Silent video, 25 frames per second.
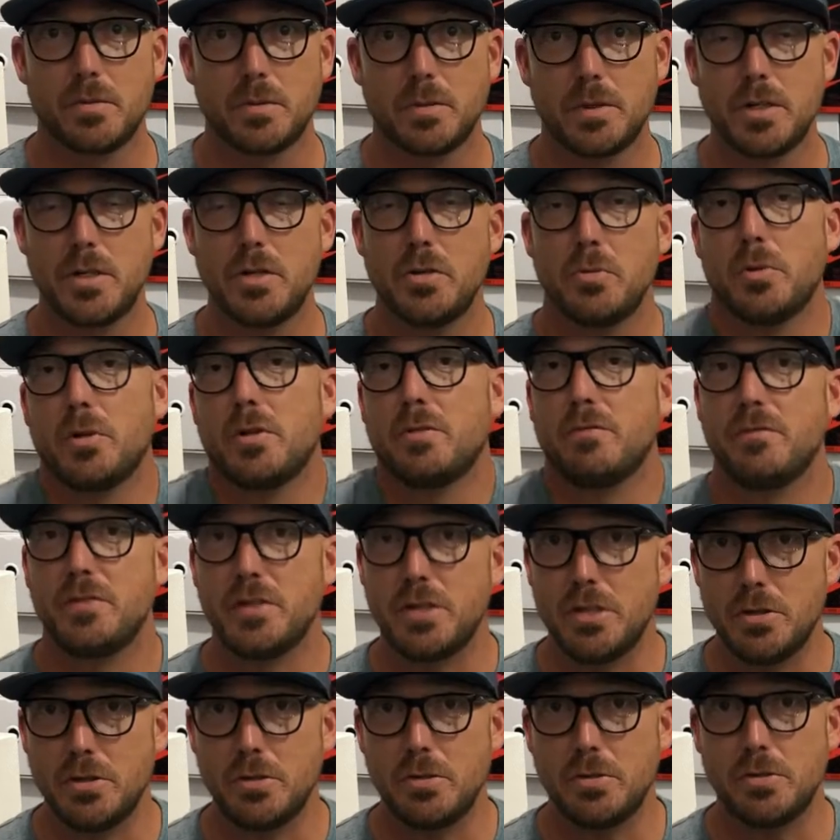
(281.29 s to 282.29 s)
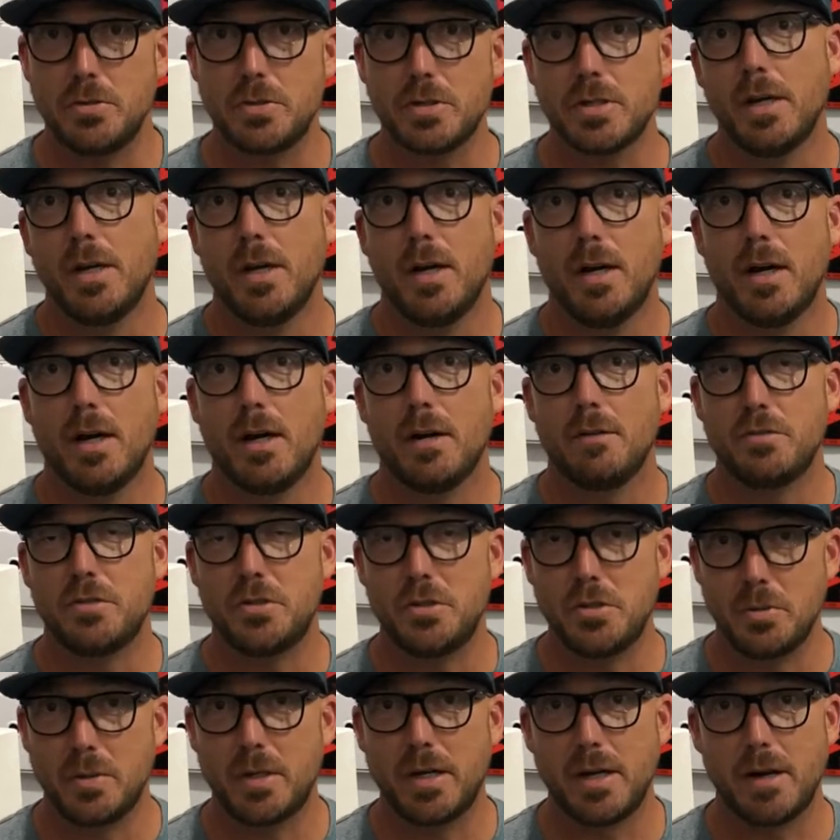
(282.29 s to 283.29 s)
We're going to do reviews of
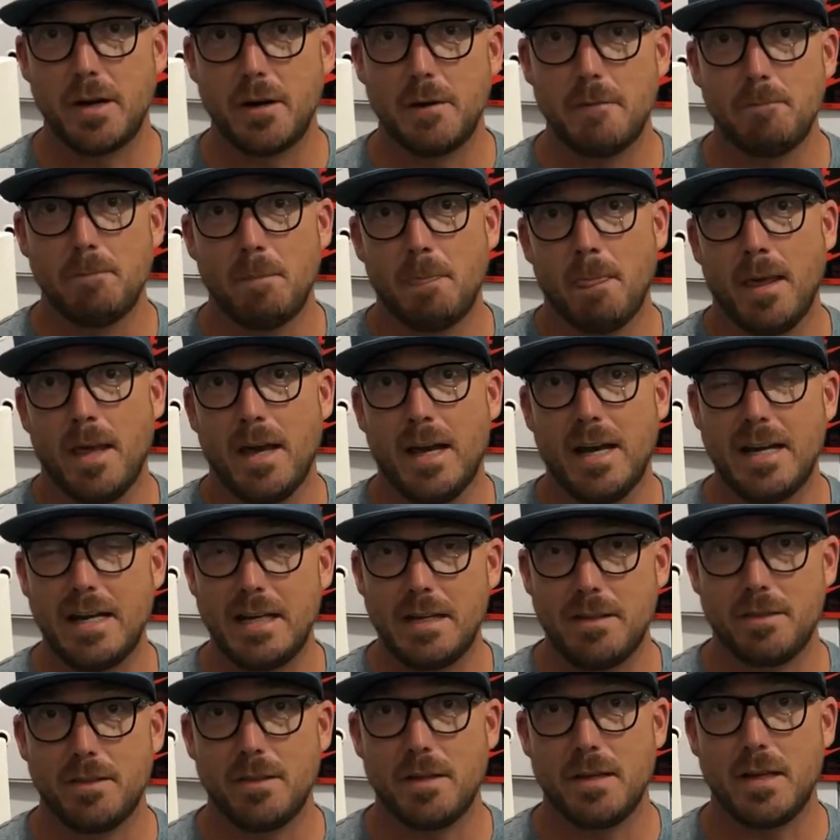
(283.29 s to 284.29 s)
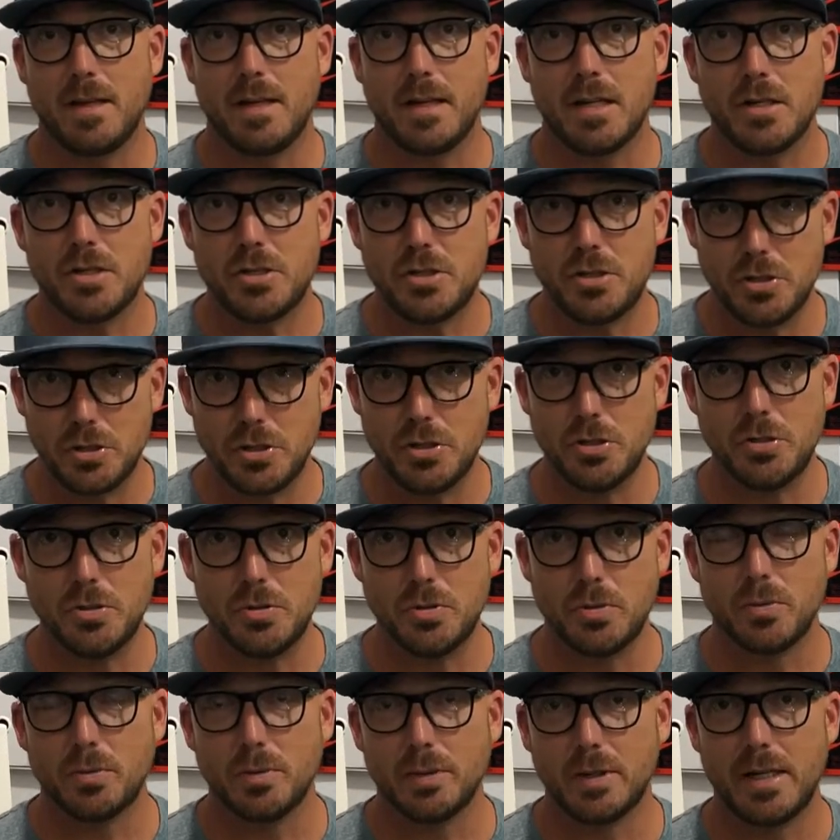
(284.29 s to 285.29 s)
shoe care, anything
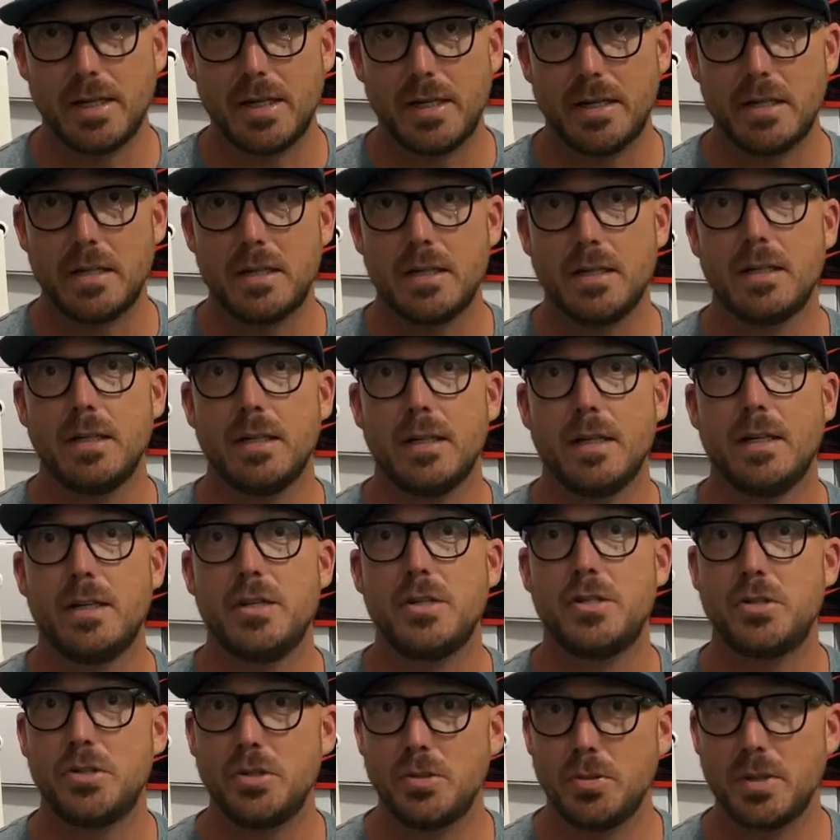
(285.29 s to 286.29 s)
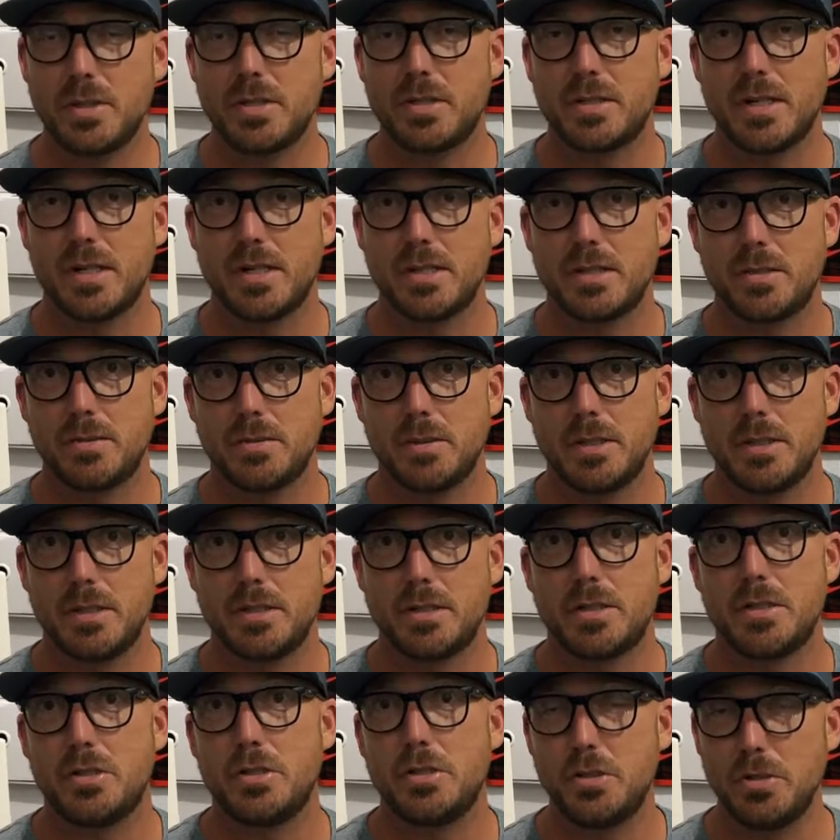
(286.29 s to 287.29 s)
shoe related, shoe
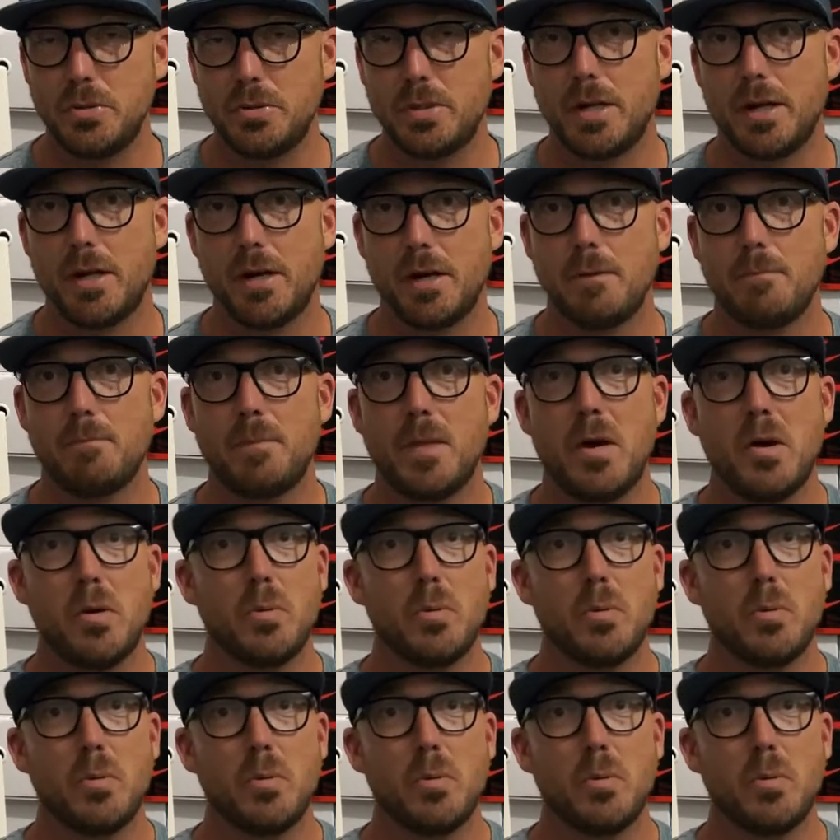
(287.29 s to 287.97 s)
accessories, shoe care.